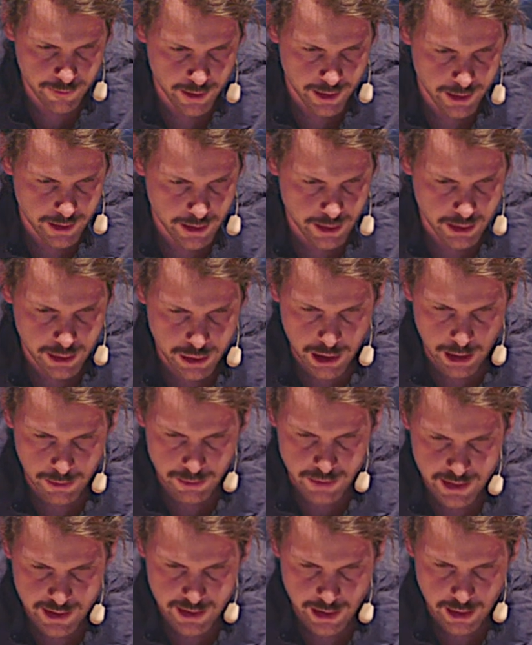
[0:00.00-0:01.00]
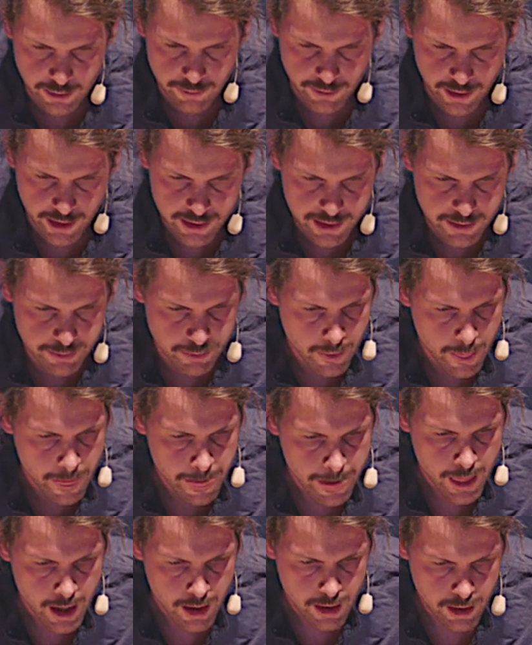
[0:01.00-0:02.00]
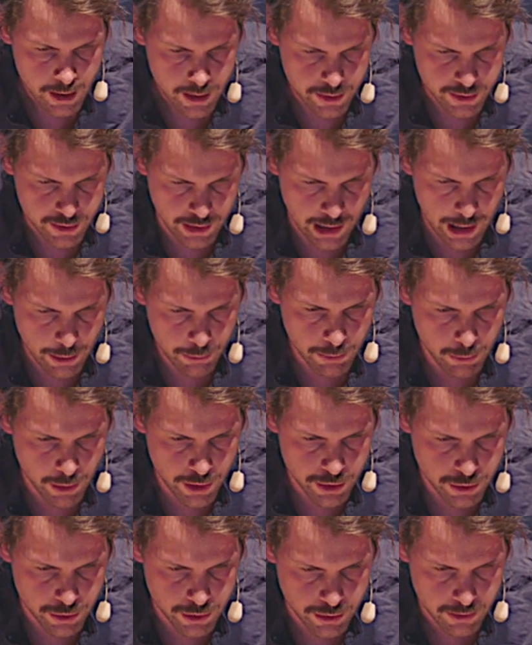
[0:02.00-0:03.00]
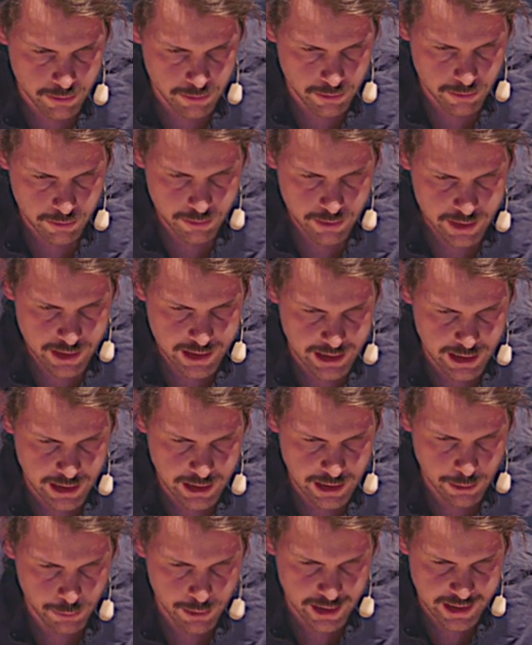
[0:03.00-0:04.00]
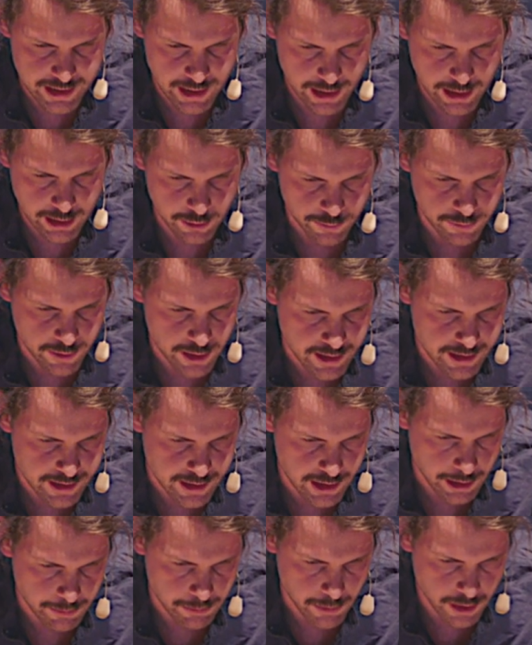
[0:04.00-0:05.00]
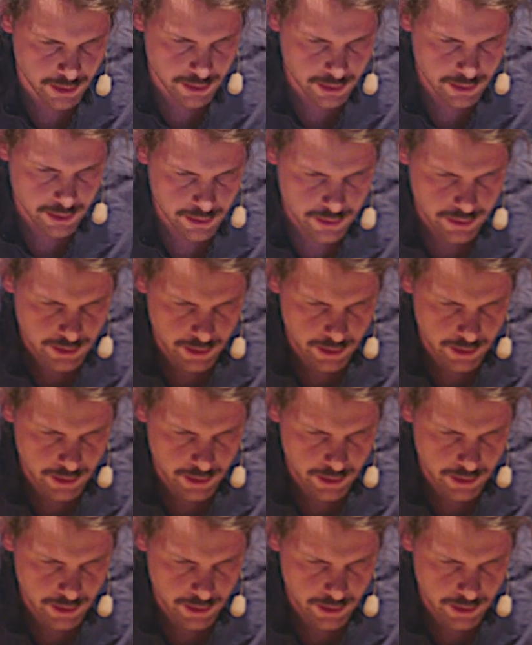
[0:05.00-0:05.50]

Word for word: funky JavaScript side effects. So now we want to see the result of this statement.